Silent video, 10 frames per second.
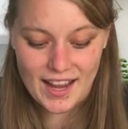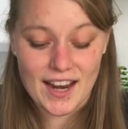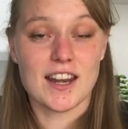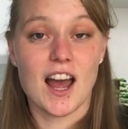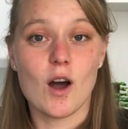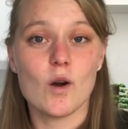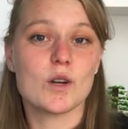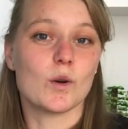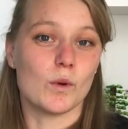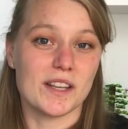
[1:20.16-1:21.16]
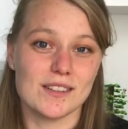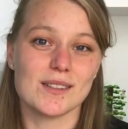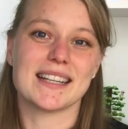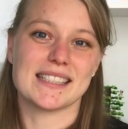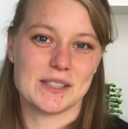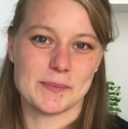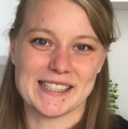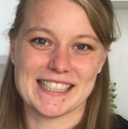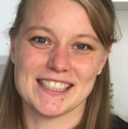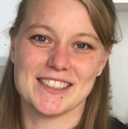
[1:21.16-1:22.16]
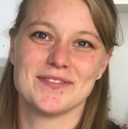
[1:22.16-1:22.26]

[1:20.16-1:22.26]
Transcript: And now the wheel can spin.